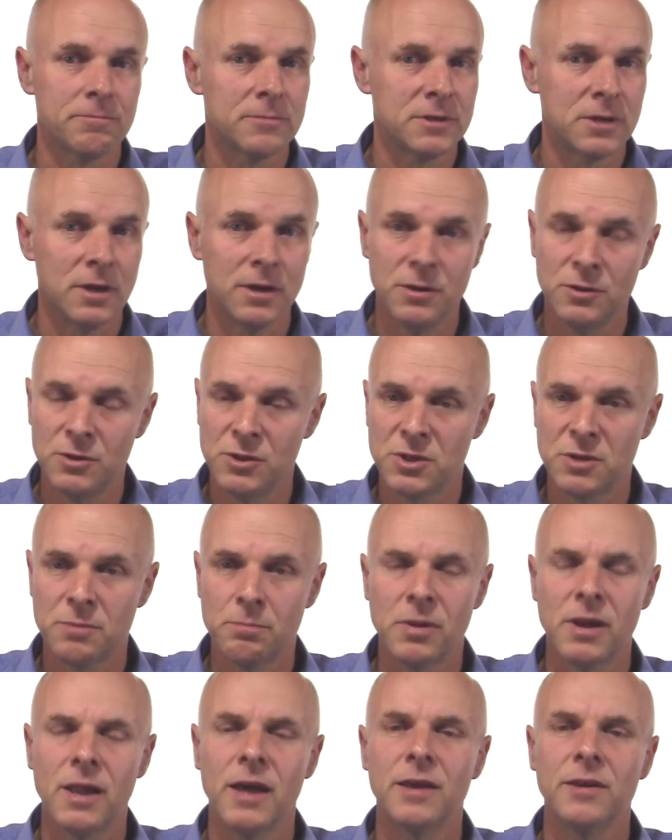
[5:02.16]
So you
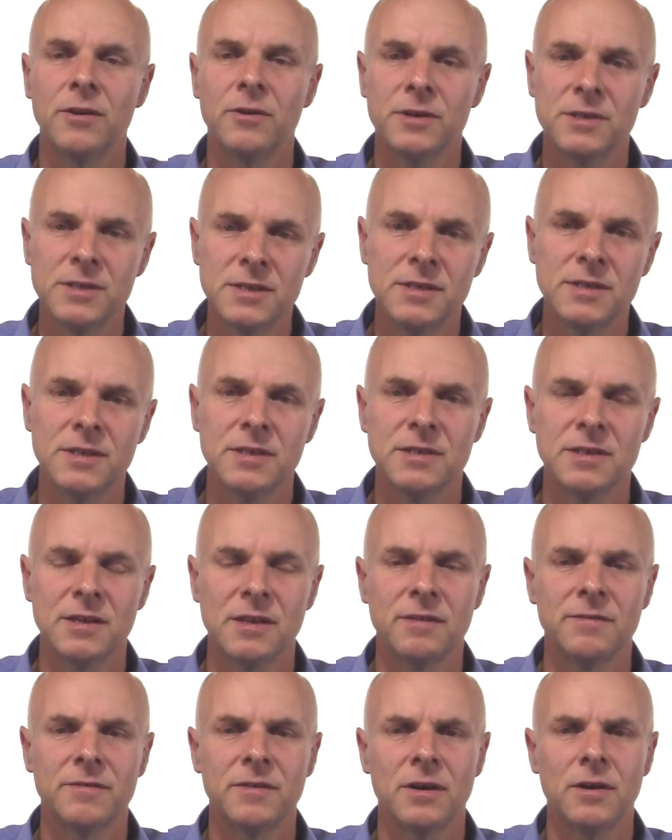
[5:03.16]
just plug your existing
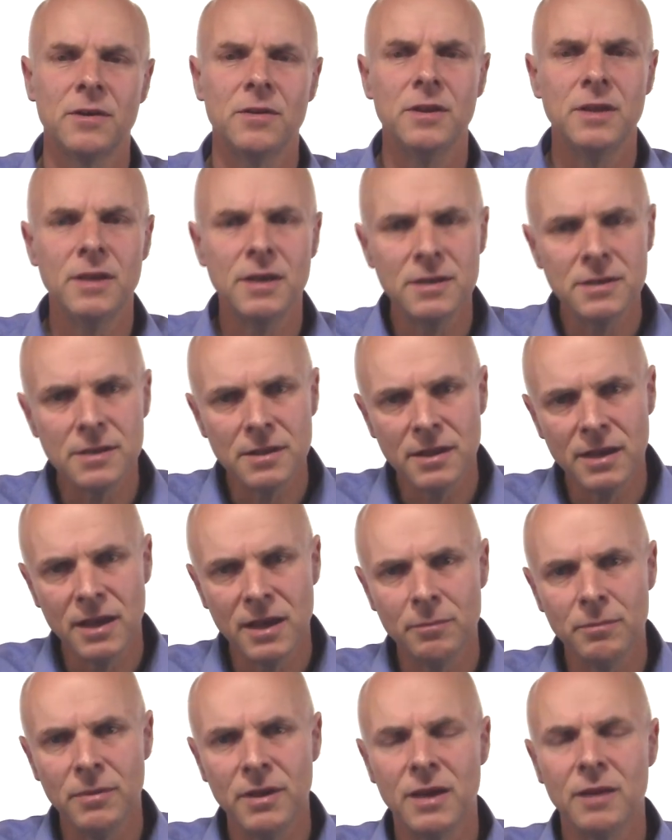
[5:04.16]
telephone into the
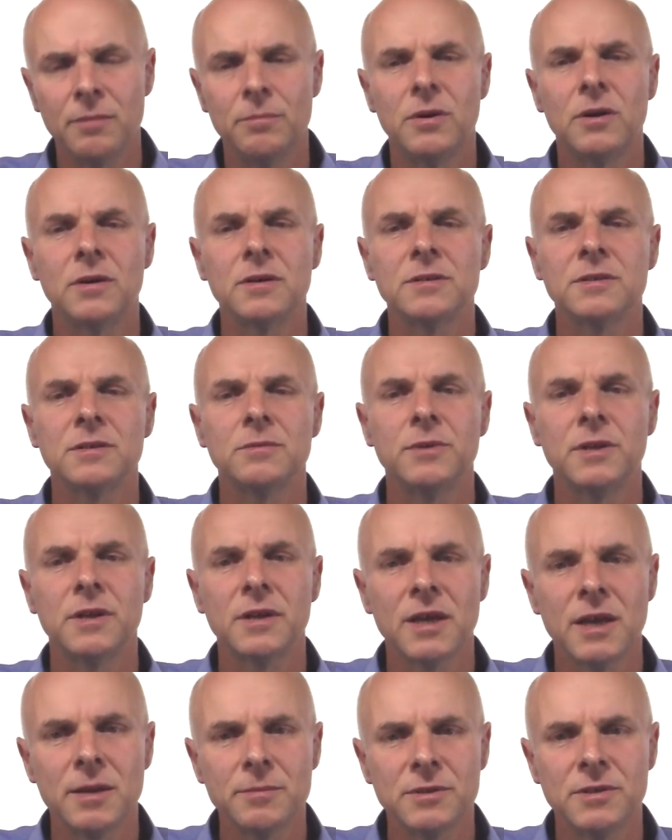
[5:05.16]
NBN box when
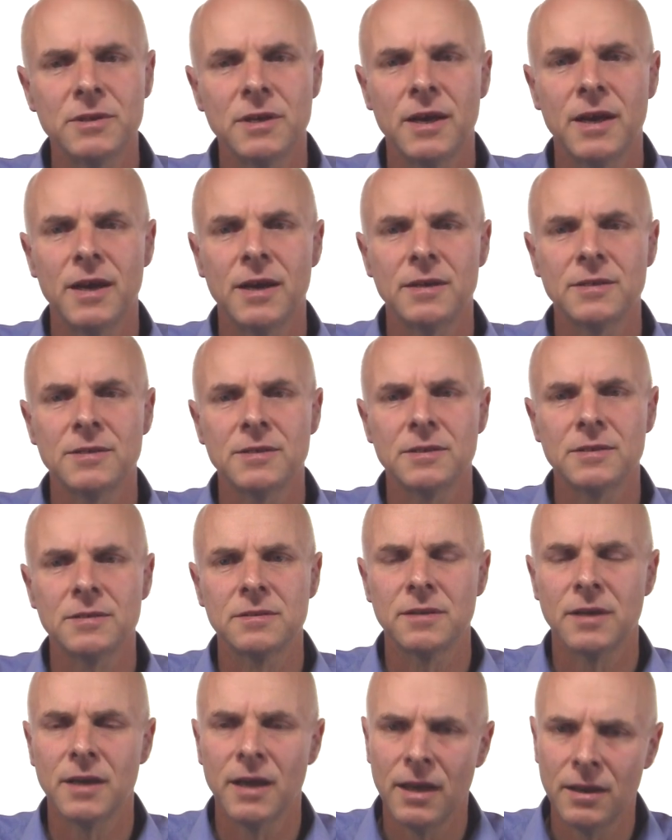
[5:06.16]
it comes to your house
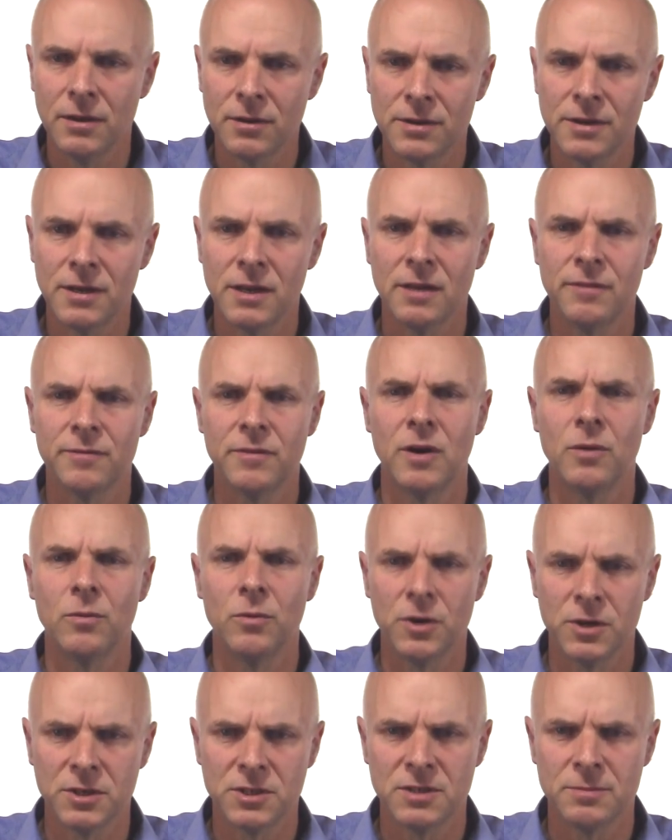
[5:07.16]
and your telephone
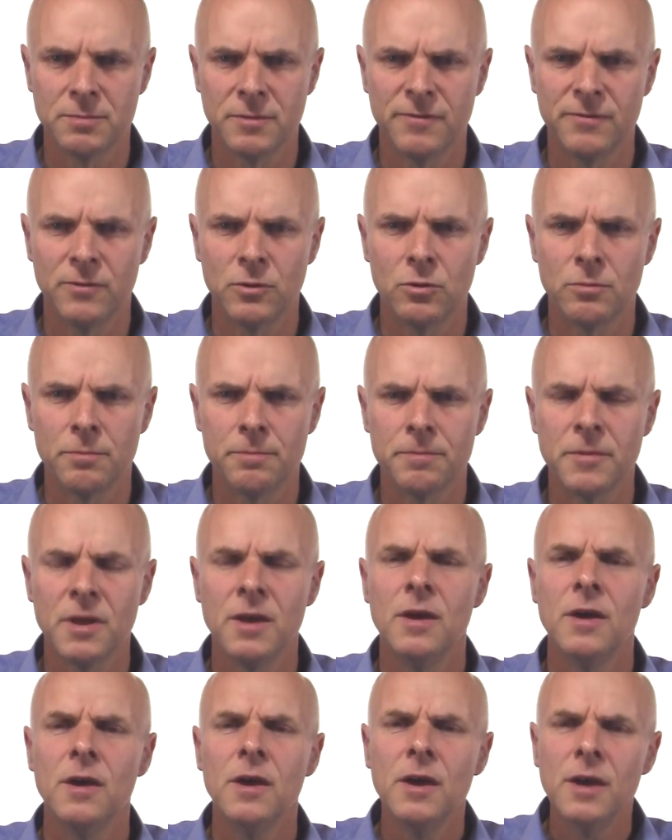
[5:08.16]
works as before.
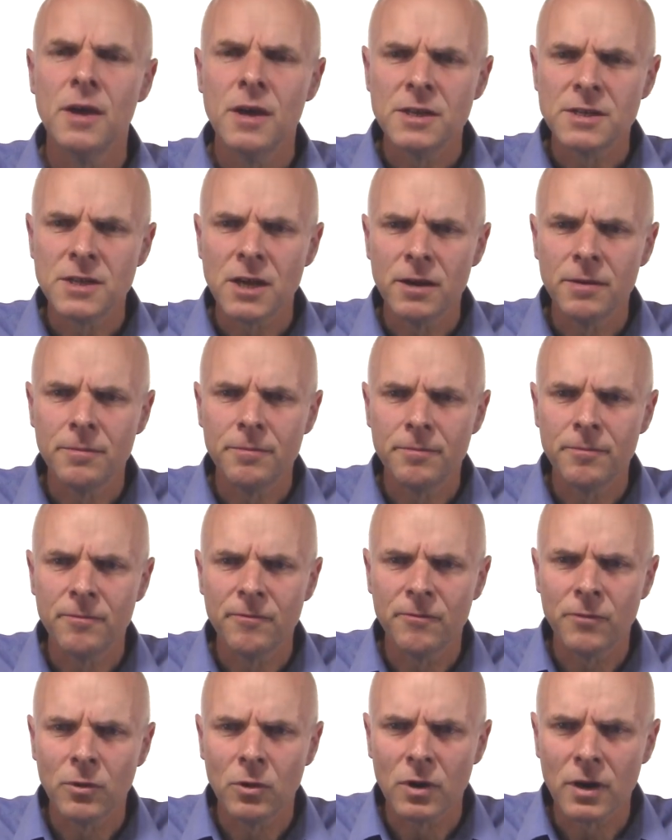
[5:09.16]
So
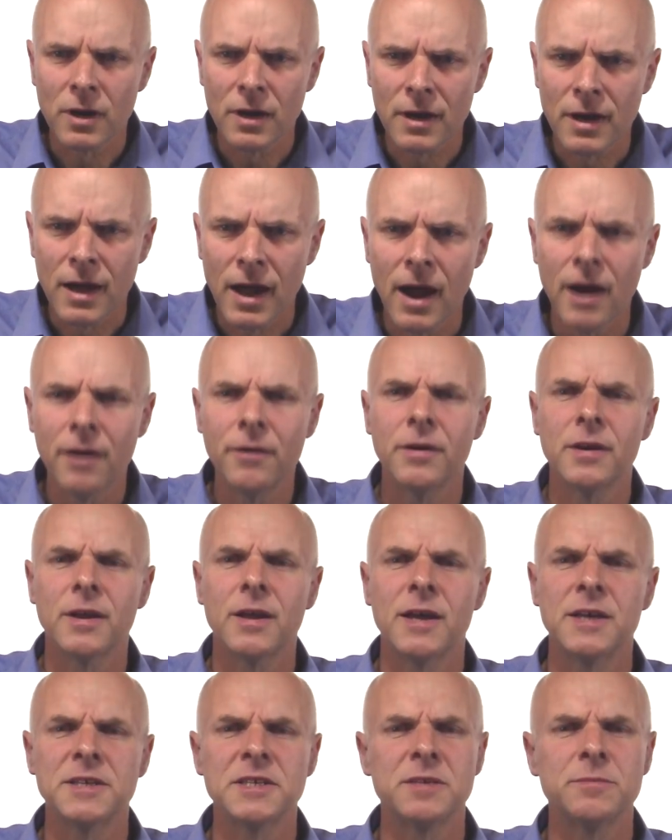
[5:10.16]
for current
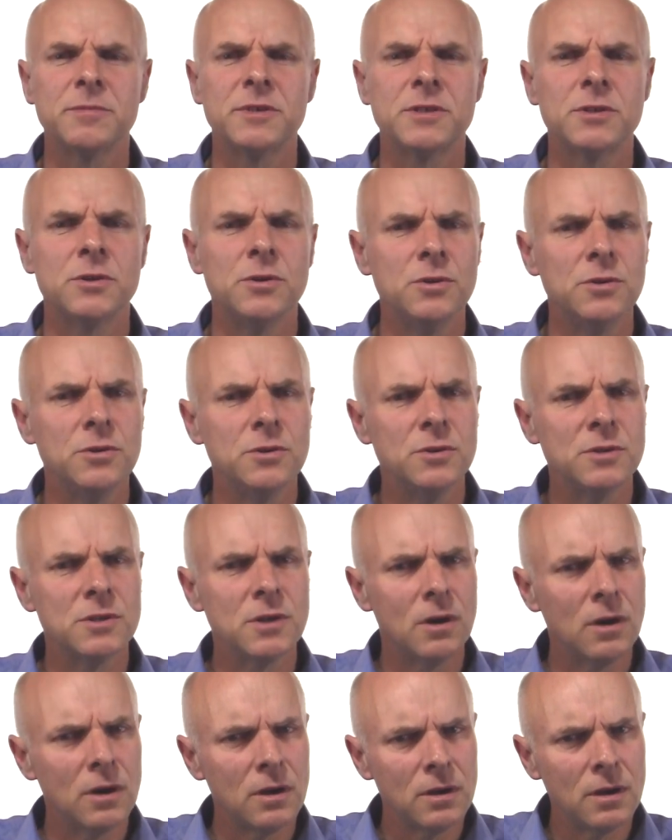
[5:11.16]
customers who use